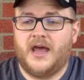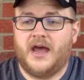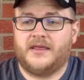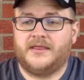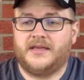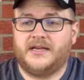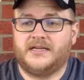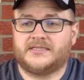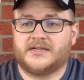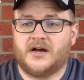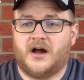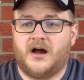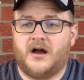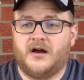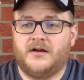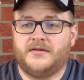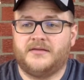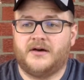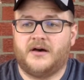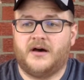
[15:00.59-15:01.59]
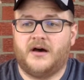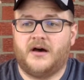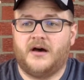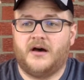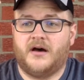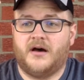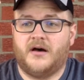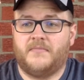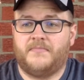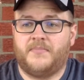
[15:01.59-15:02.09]
And these are
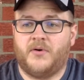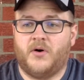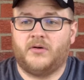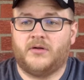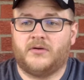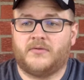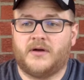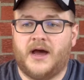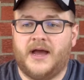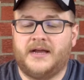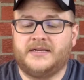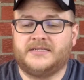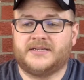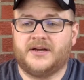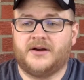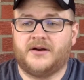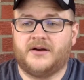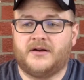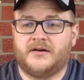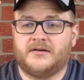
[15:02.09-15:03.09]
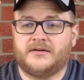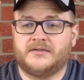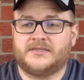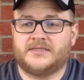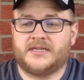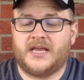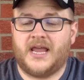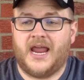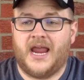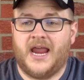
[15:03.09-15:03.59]
the
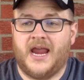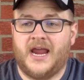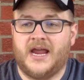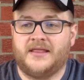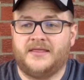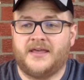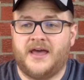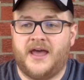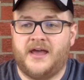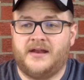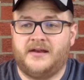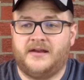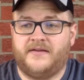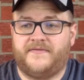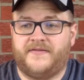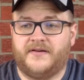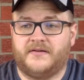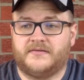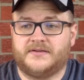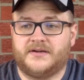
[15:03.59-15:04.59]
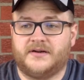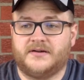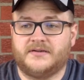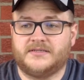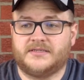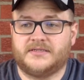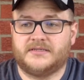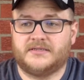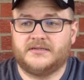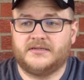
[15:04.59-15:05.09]
polarizers and the ND filters.